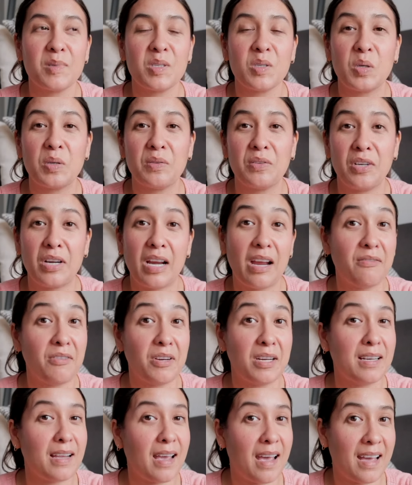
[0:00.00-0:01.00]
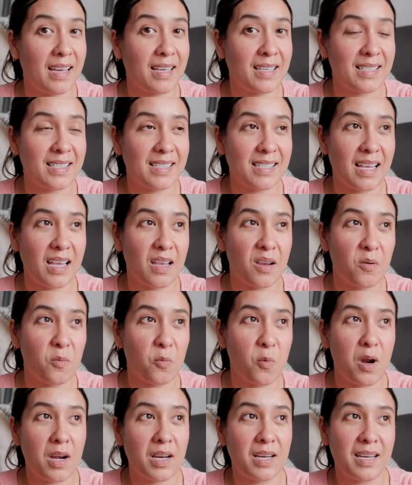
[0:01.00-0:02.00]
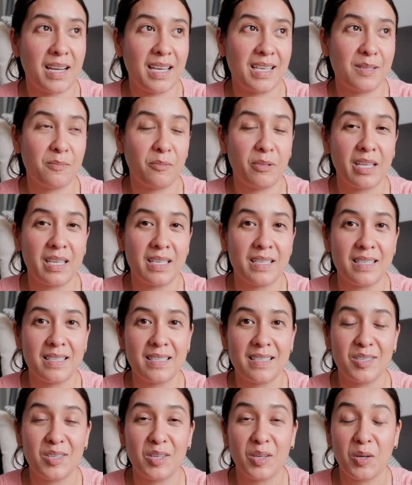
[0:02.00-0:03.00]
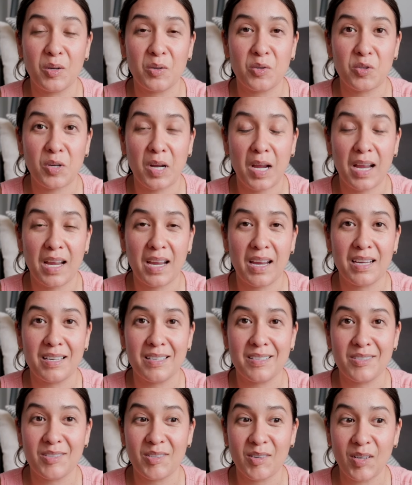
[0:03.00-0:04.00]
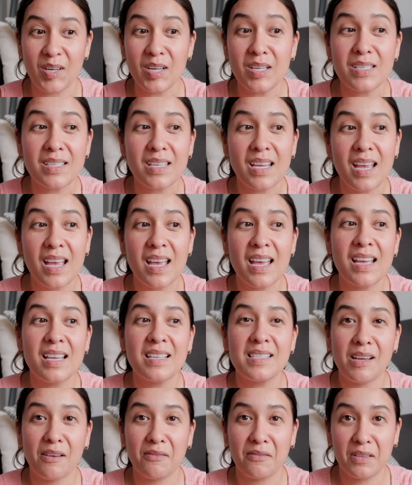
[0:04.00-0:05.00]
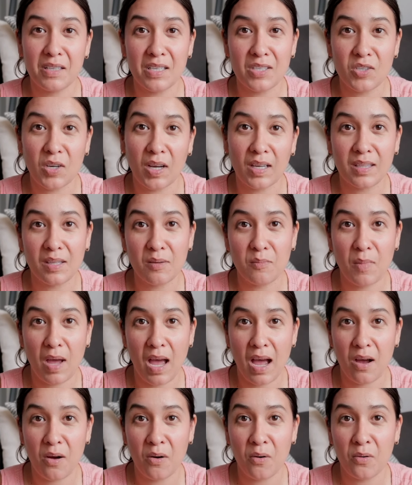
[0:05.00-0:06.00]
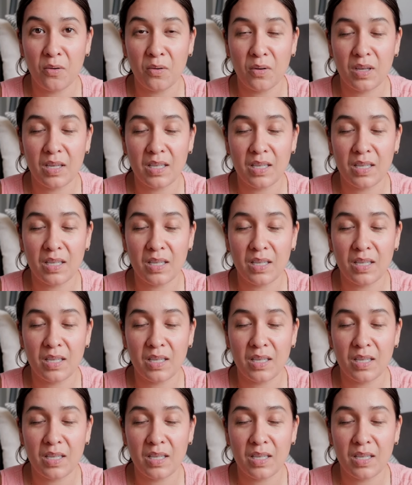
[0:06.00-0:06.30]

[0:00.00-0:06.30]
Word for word: So if you're ever in Aix and want a nice place to go try dessert, definitely check them out.